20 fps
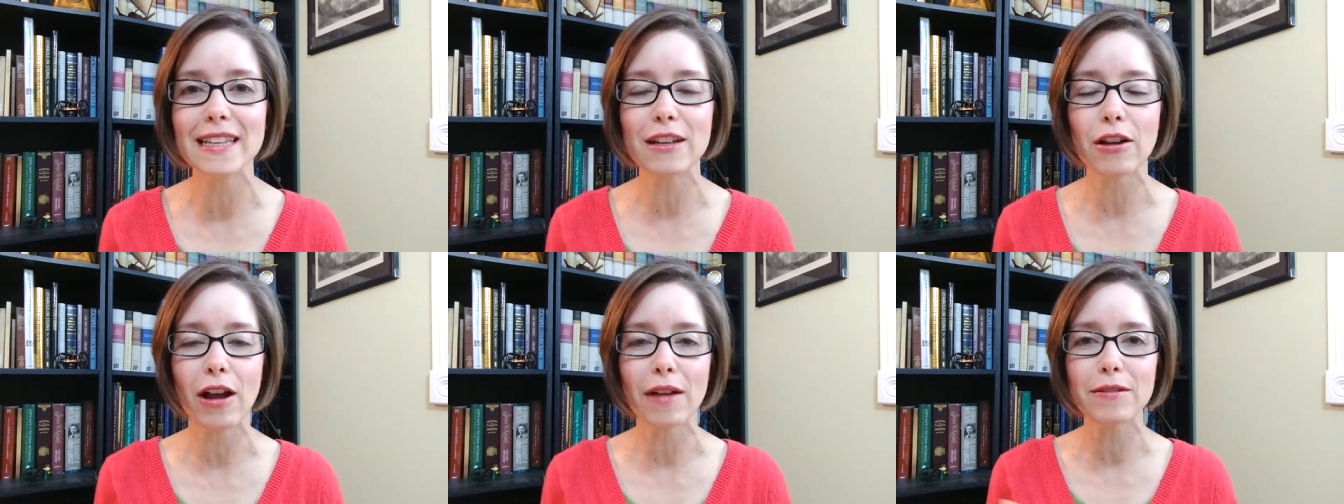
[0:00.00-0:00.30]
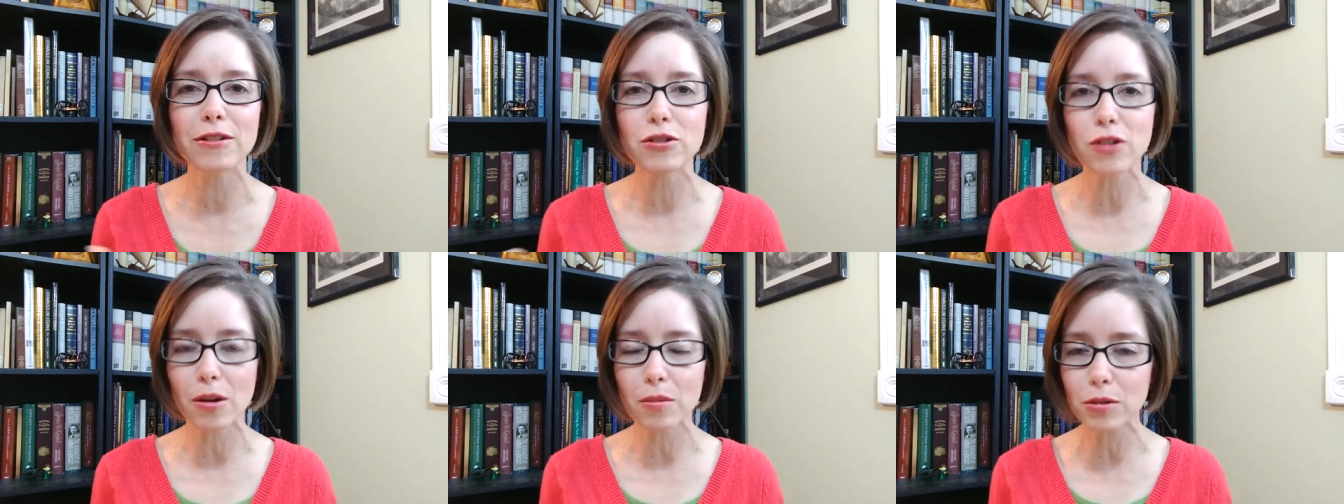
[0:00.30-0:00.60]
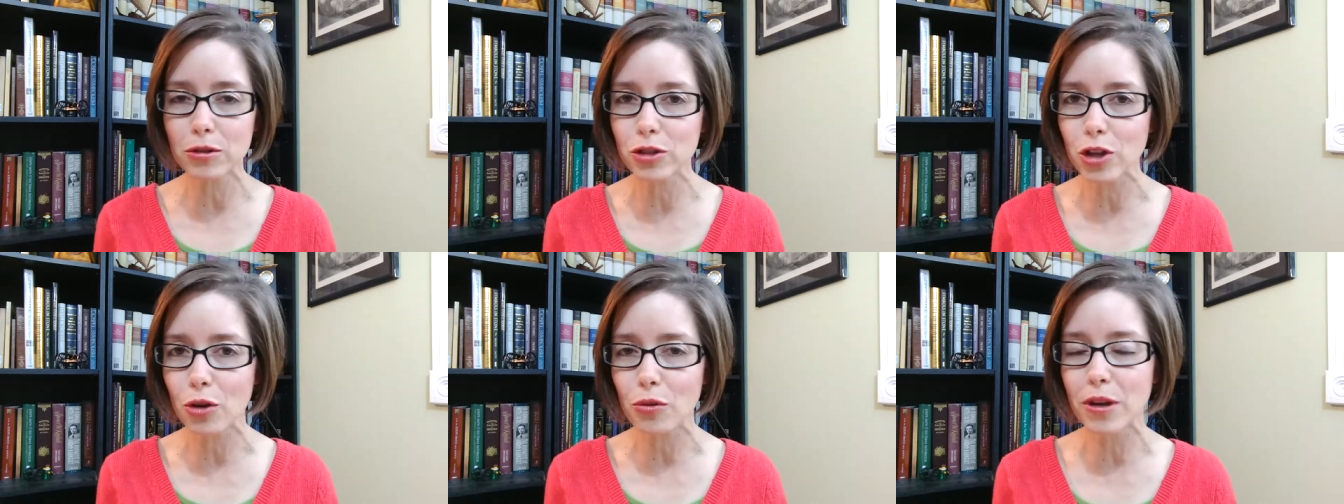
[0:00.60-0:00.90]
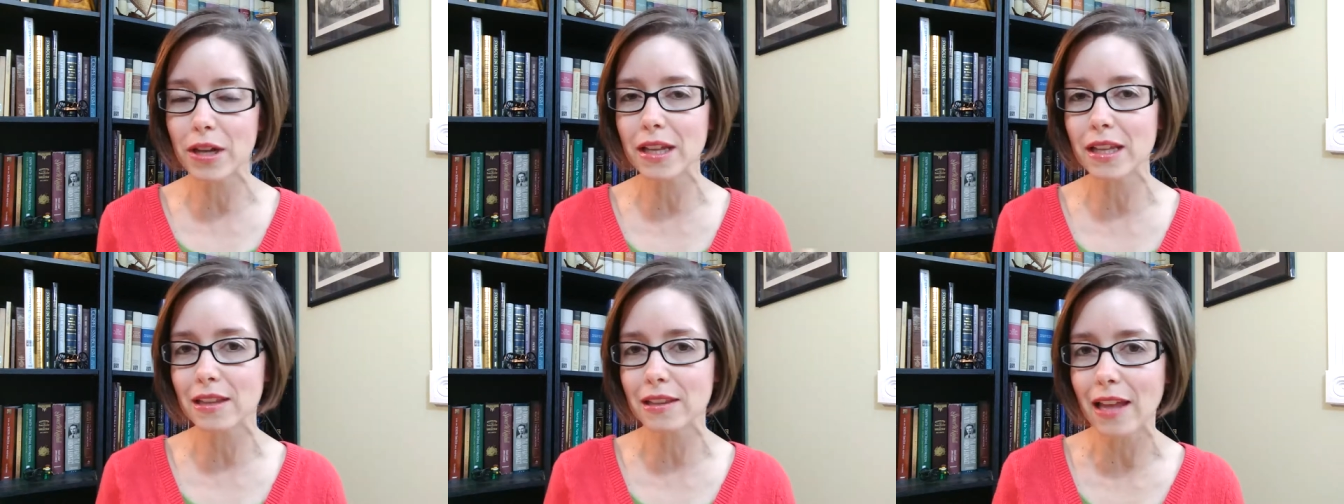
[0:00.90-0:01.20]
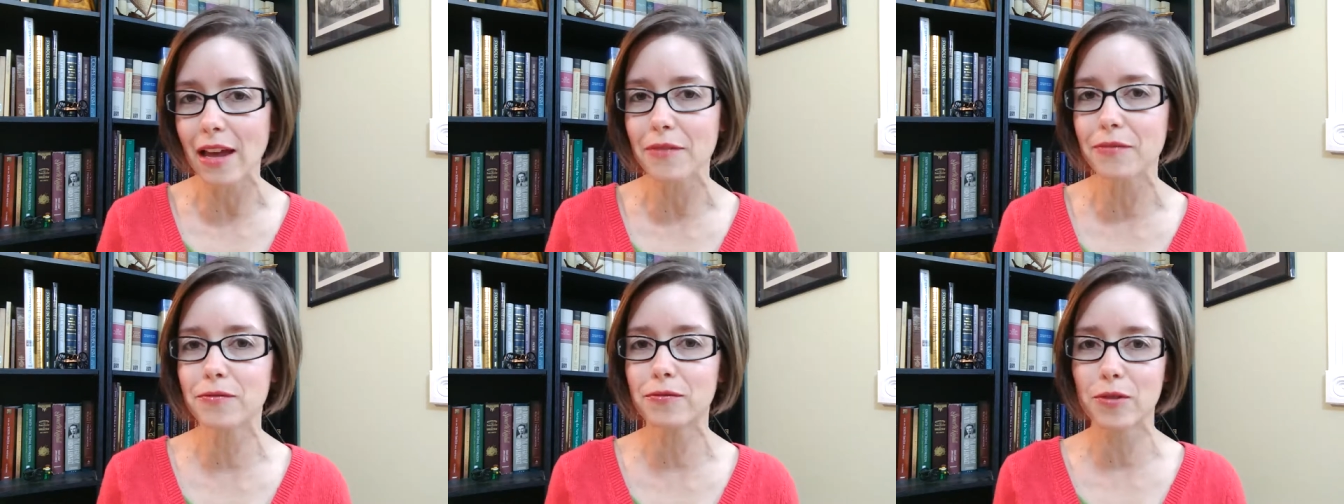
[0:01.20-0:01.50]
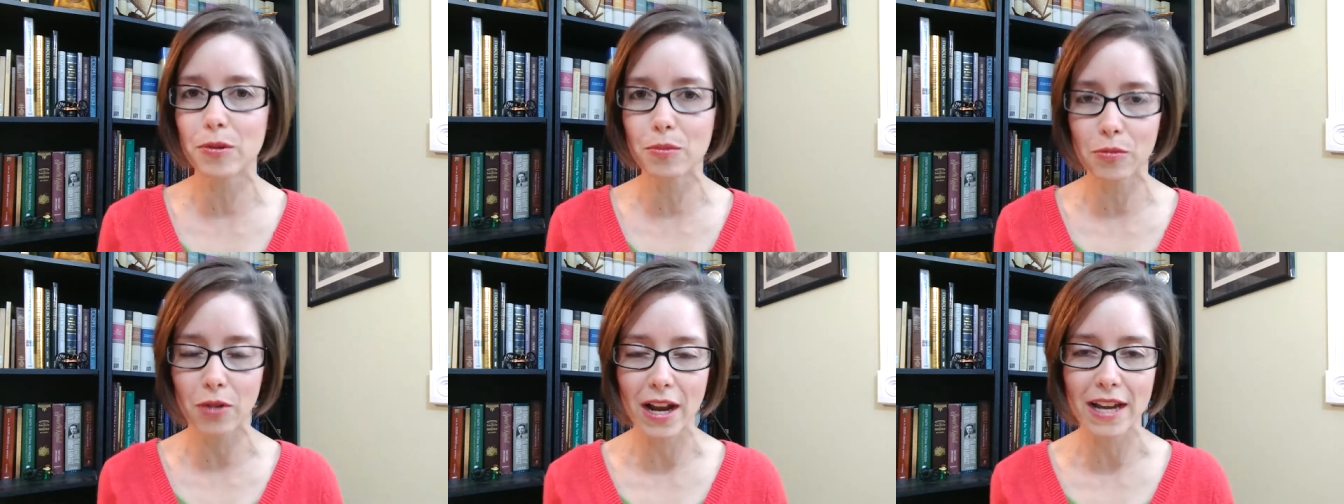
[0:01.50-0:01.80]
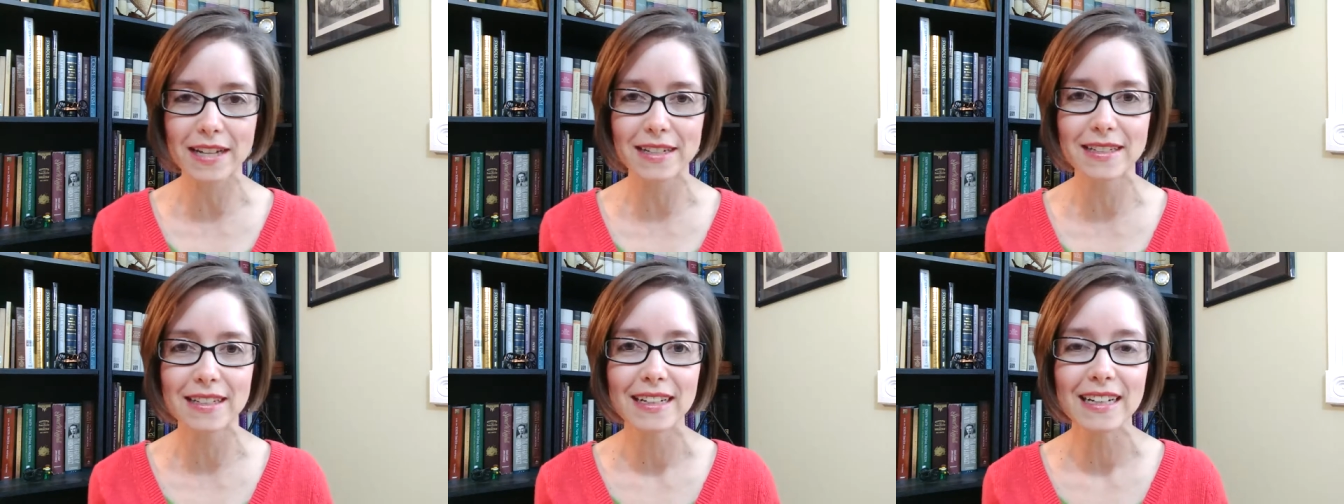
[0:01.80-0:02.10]
they're having trouble knowing left from
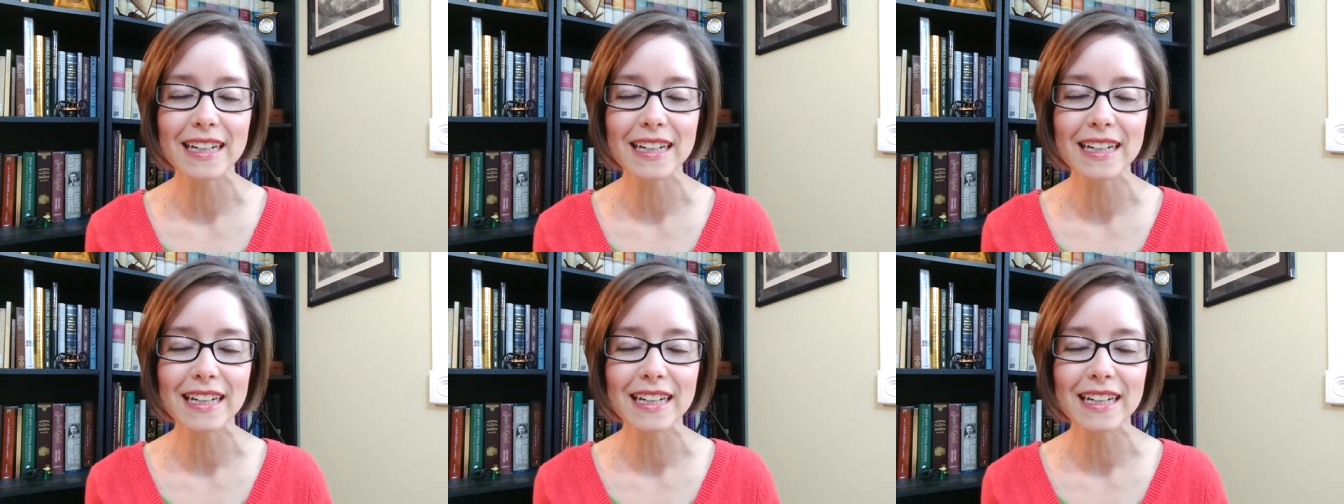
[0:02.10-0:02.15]
right.